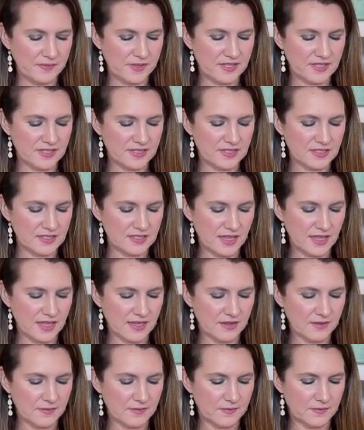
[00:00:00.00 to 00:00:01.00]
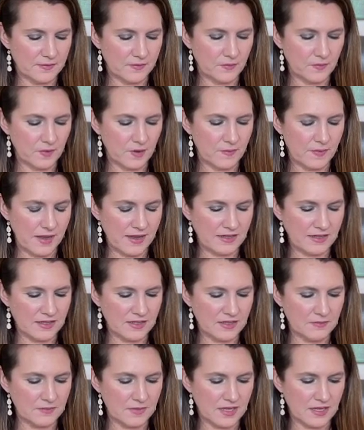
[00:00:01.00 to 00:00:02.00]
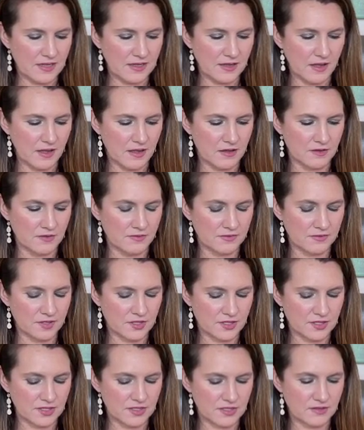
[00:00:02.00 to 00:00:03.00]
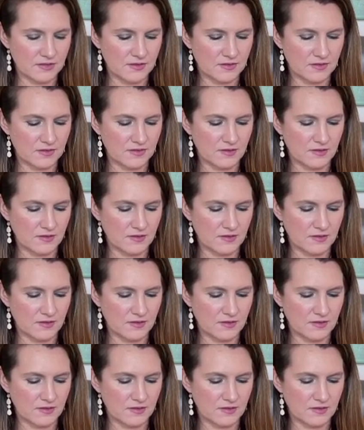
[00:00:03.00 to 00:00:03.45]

But this is like reminding me of just